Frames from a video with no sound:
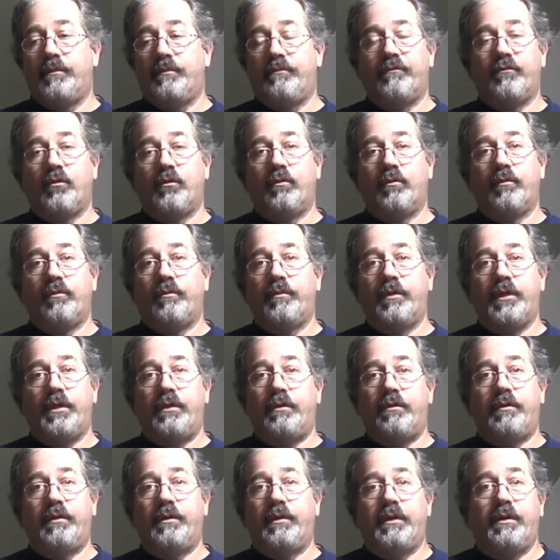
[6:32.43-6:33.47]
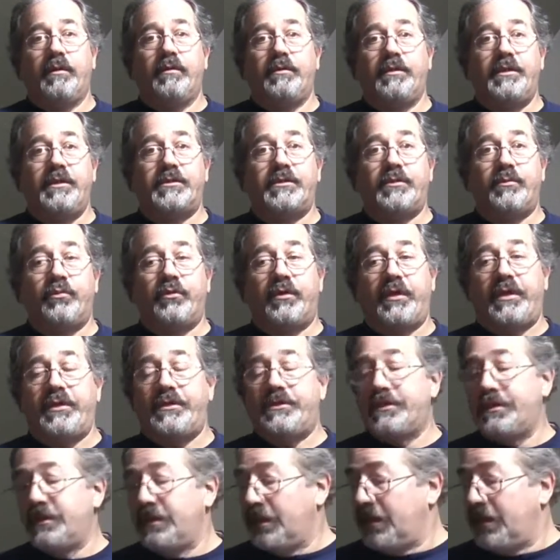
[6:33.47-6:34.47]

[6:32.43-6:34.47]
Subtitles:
for a decent price.